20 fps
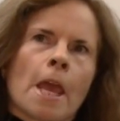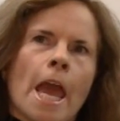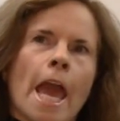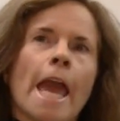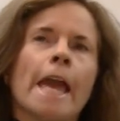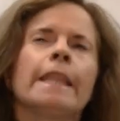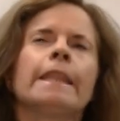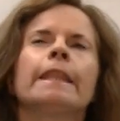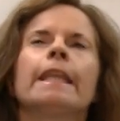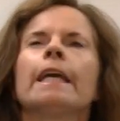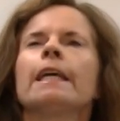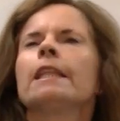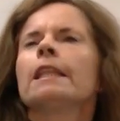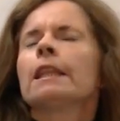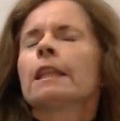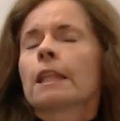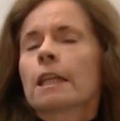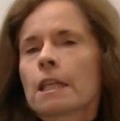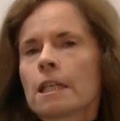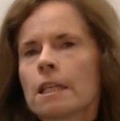and they
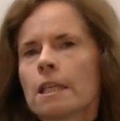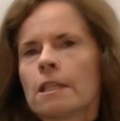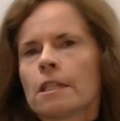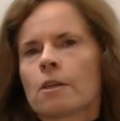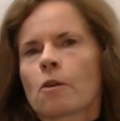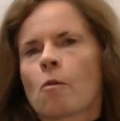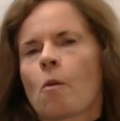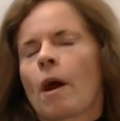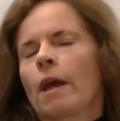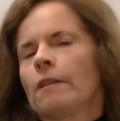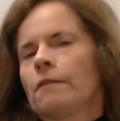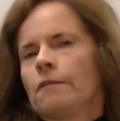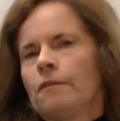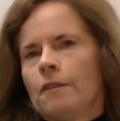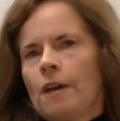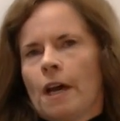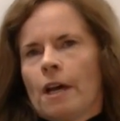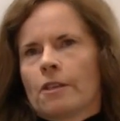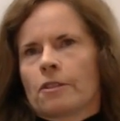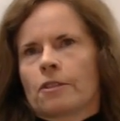learn quite
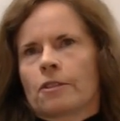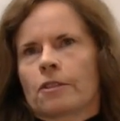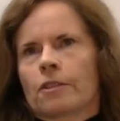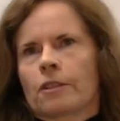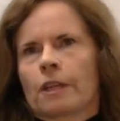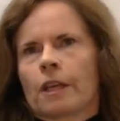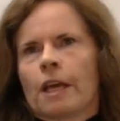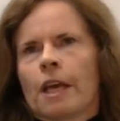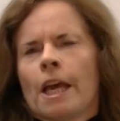fast.